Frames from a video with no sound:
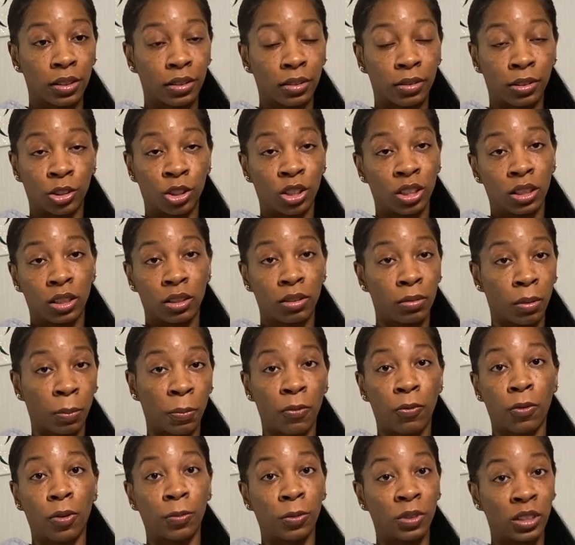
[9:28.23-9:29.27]
or just the
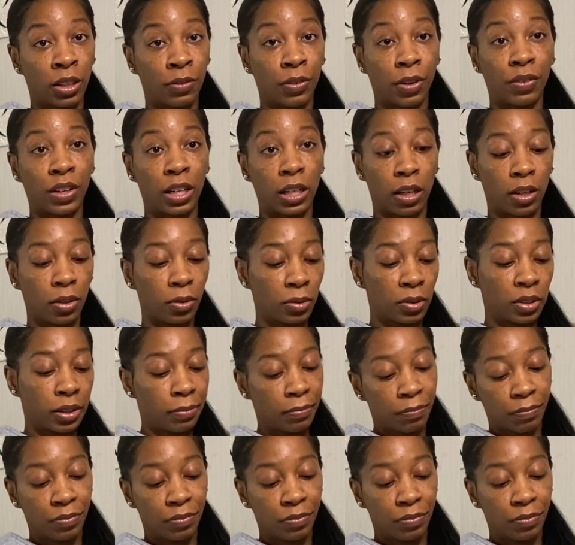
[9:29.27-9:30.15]
performance of your videos.